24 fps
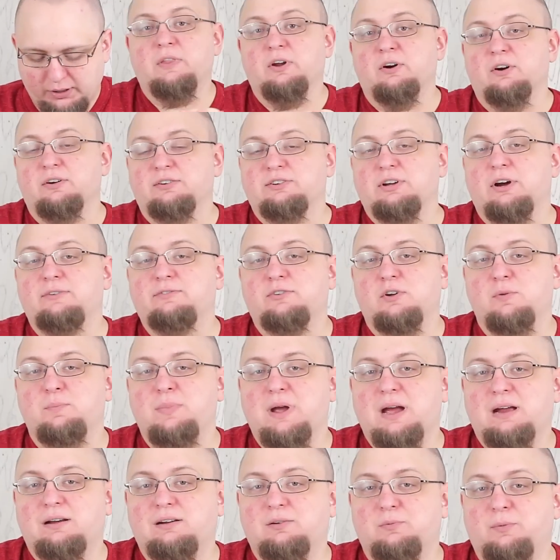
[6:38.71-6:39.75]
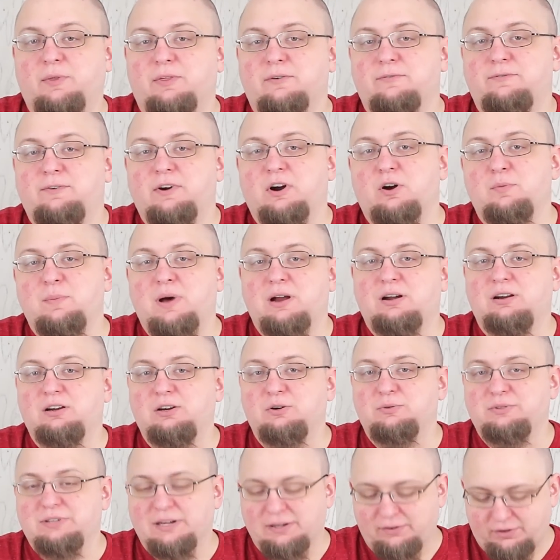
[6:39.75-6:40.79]
They're a tough combatant with a fair amount of
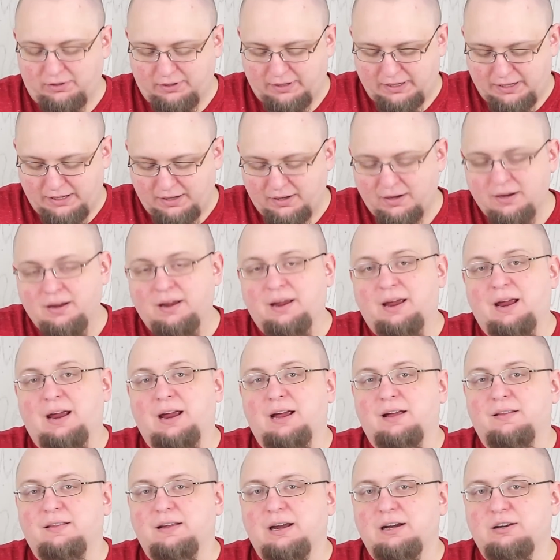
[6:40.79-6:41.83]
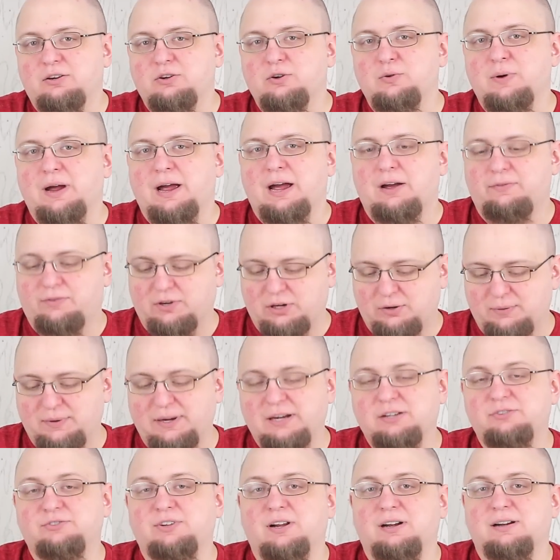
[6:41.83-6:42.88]
utility, and they do have a
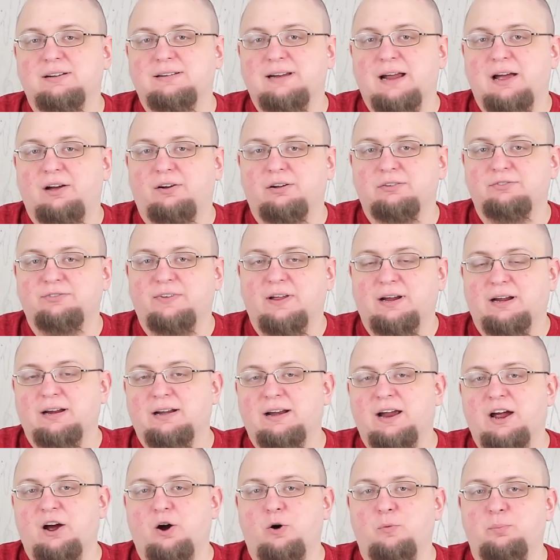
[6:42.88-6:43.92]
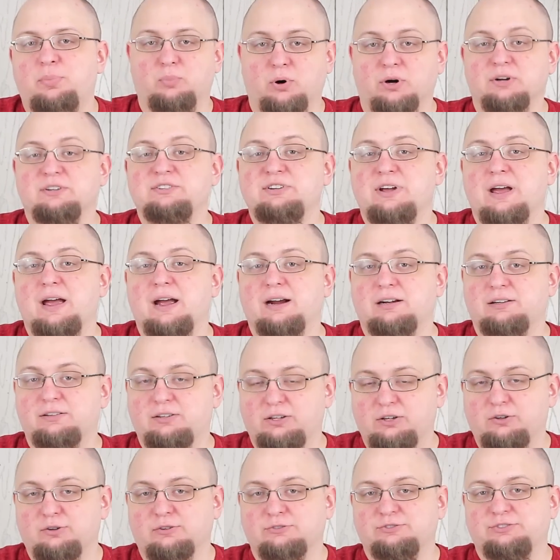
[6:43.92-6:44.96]
unique set of talents that can help protect
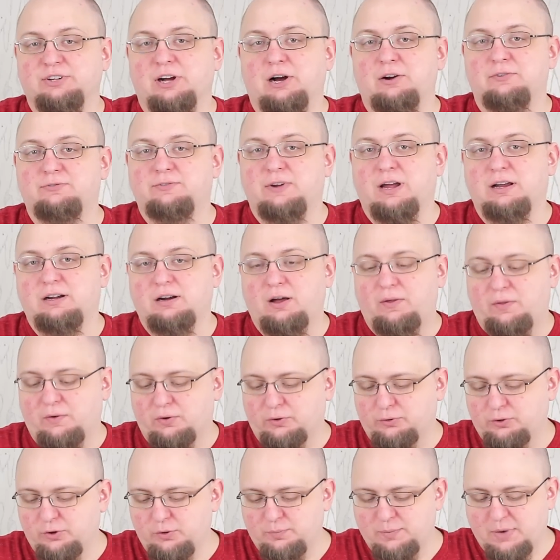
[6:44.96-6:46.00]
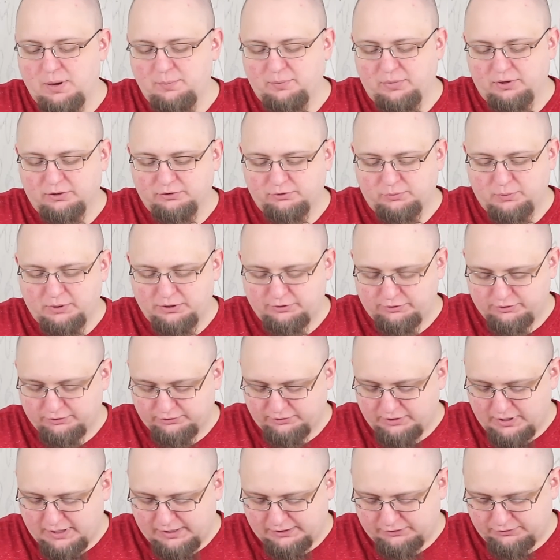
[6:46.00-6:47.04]
yourself and other group members, which is
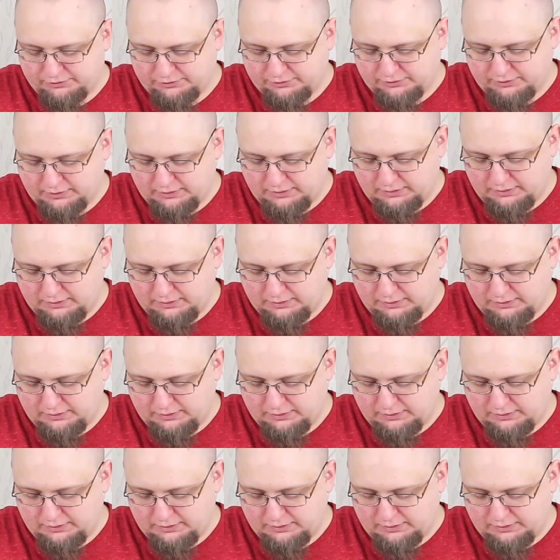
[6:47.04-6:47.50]
nice.